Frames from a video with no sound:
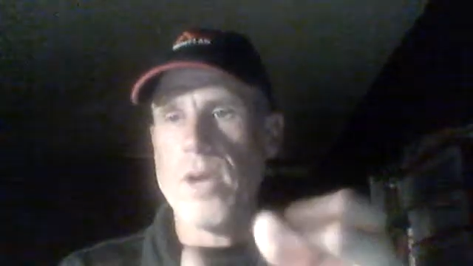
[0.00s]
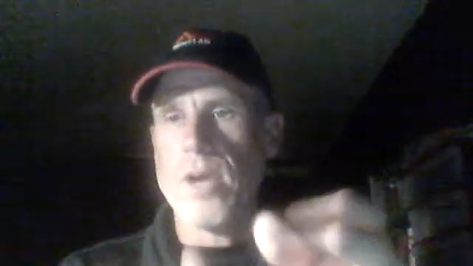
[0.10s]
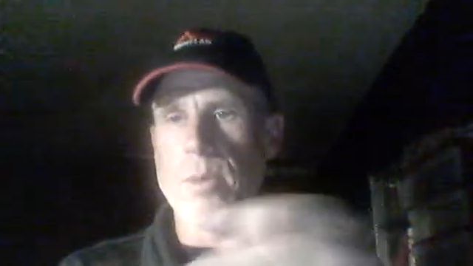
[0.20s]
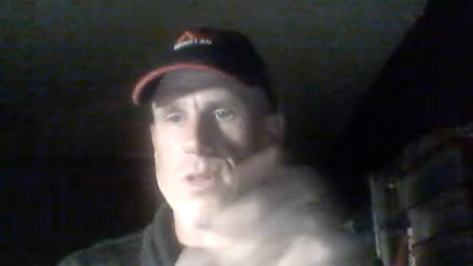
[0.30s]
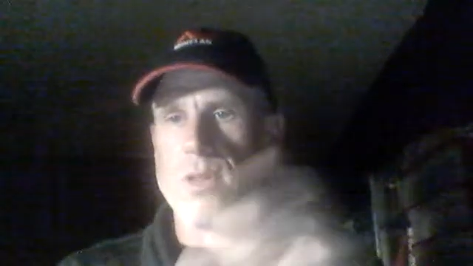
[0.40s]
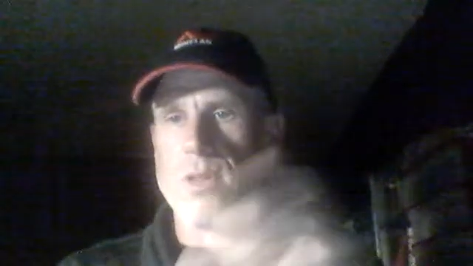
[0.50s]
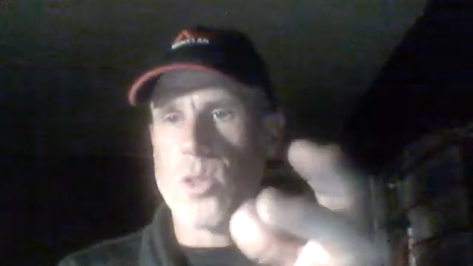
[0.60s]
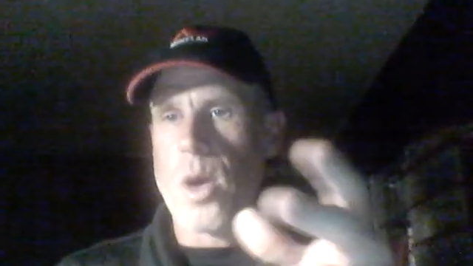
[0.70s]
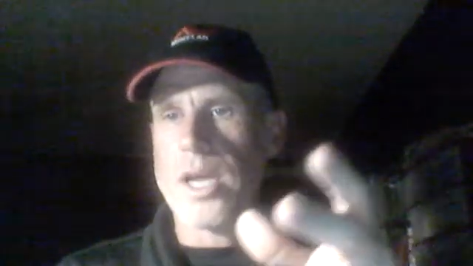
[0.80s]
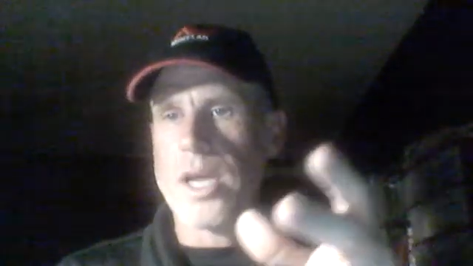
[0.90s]
numbers it's
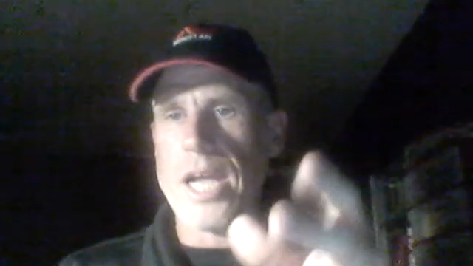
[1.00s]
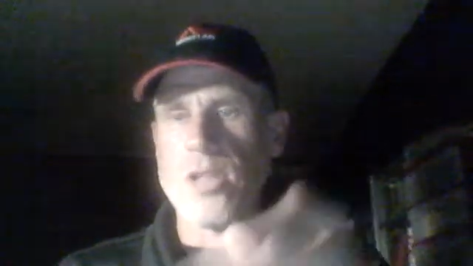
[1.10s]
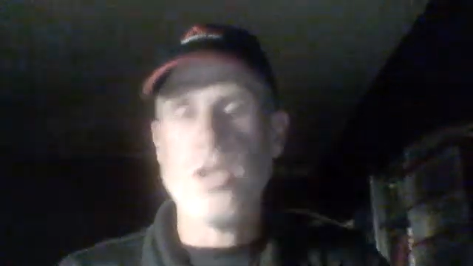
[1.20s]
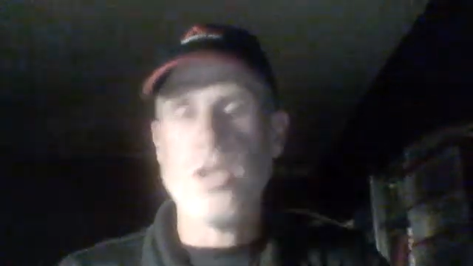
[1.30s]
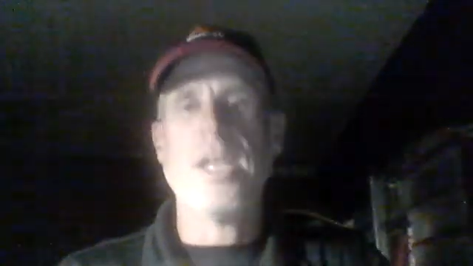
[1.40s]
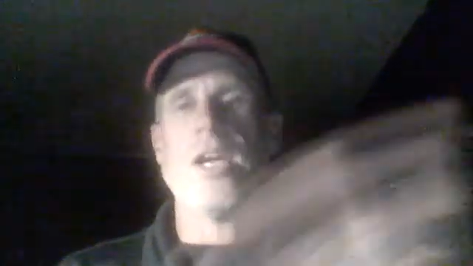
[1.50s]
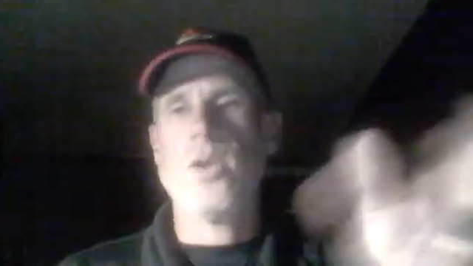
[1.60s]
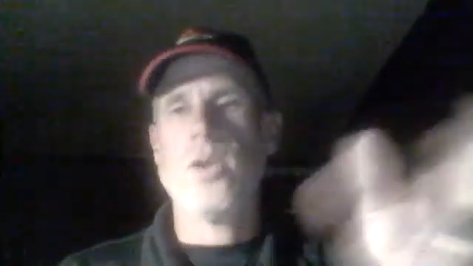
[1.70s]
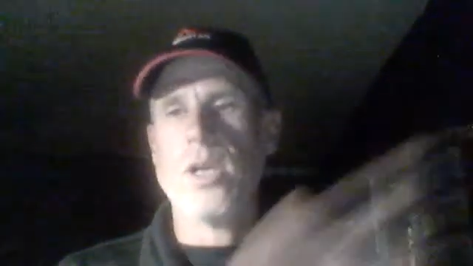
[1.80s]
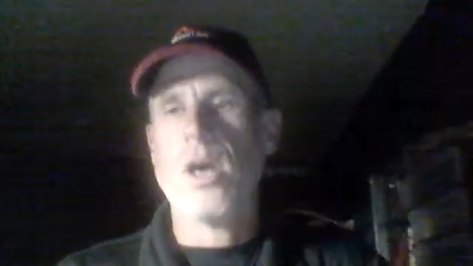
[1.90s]
squawking at you, and now
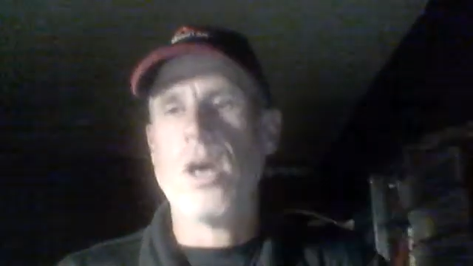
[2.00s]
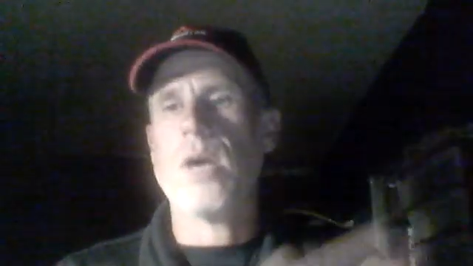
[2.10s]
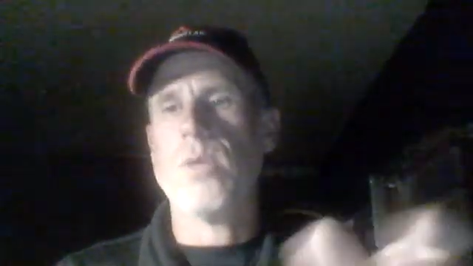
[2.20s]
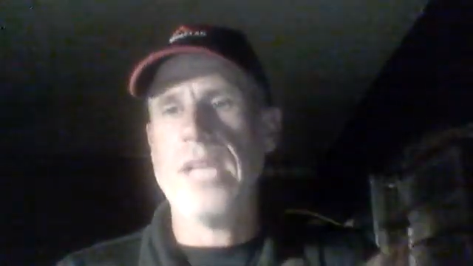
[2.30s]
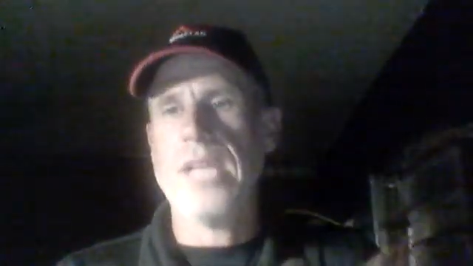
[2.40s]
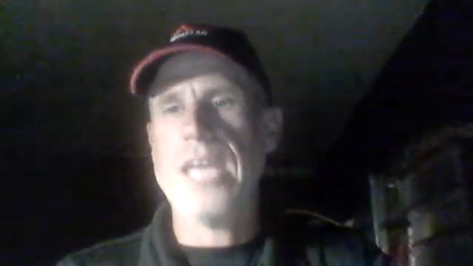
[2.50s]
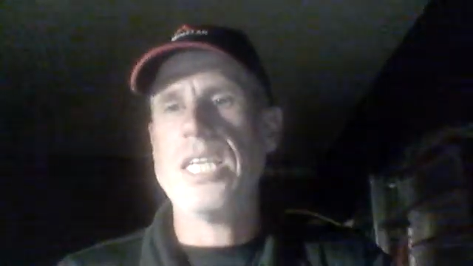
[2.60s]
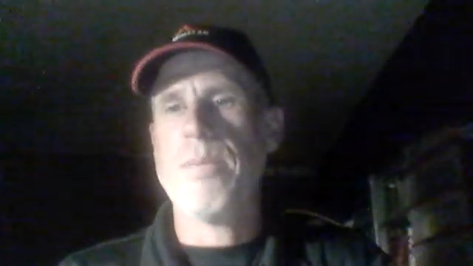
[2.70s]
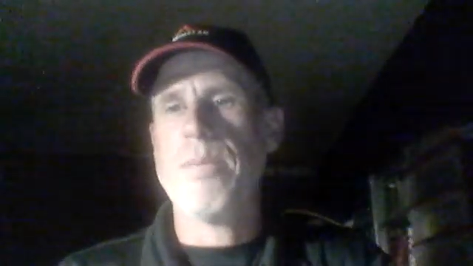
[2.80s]
you can hunt with the AT